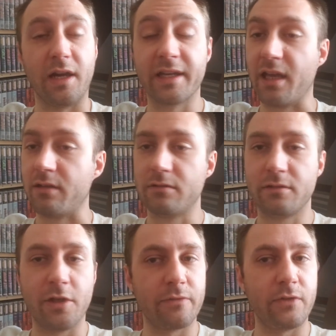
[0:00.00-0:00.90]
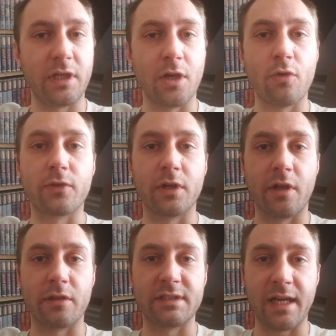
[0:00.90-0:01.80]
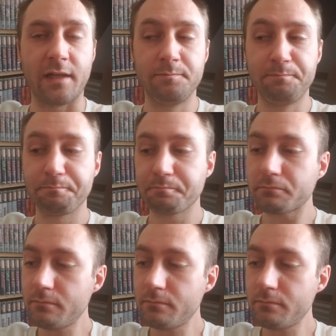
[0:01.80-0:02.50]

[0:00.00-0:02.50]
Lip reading: Again, another video for another day.